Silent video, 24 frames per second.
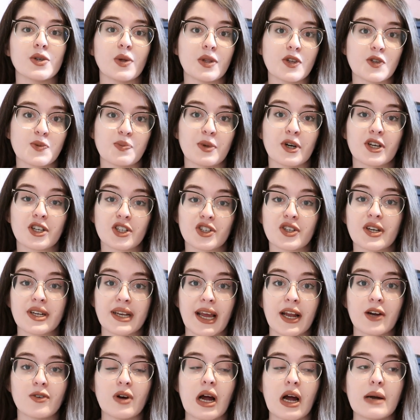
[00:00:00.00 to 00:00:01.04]
to do this book during
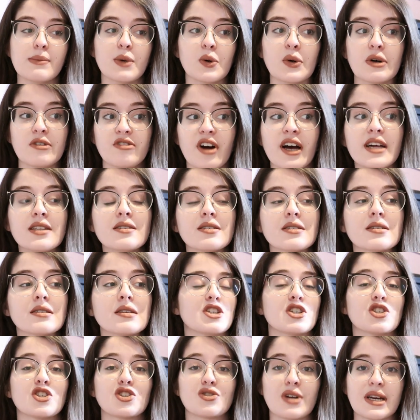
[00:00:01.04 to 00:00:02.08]
NaNoWriMo events, it
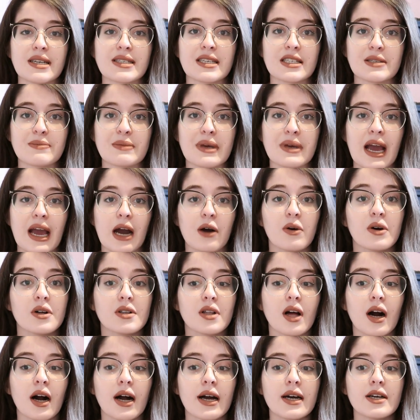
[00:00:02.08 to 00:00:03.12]
just stresses me out a
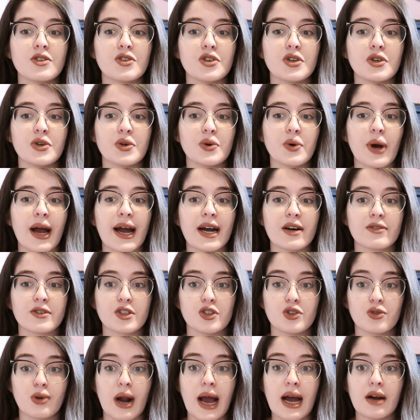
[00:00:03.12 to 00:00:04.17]
lot to have
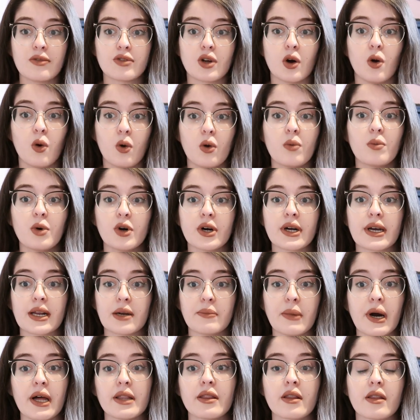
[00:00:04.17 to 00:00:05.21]
to draft a whole book in a
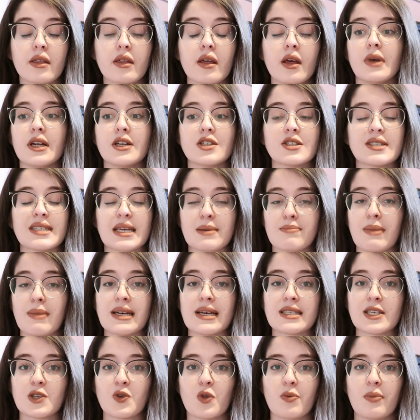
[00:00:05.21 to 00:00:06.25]
month. And it just like
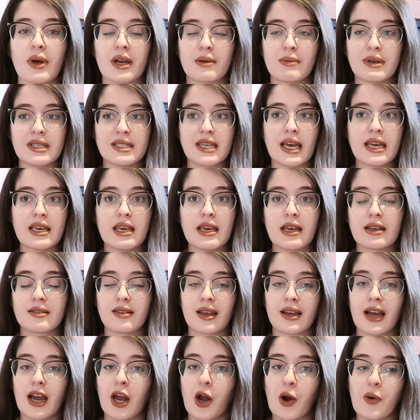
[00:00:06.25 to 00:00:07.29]
messes with like my psyche because
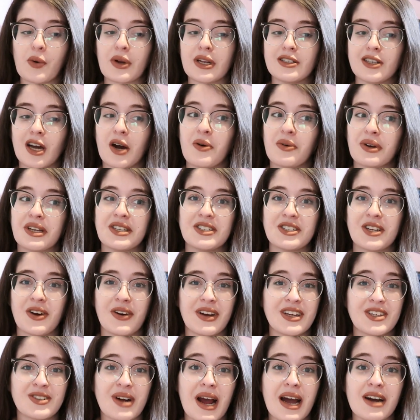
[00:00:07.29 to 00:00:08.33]
like I already don't
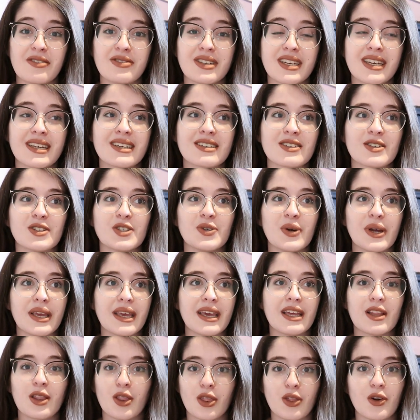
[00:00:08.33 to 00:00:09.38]
enjoy drafting. So
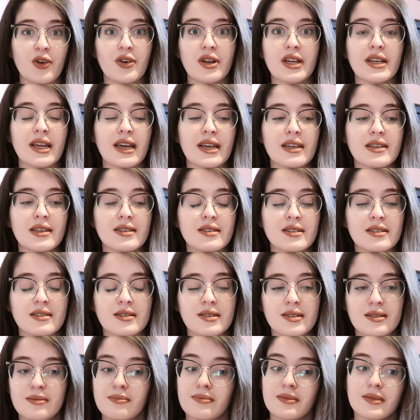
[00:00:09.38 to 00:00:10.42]
doing it in 30 days is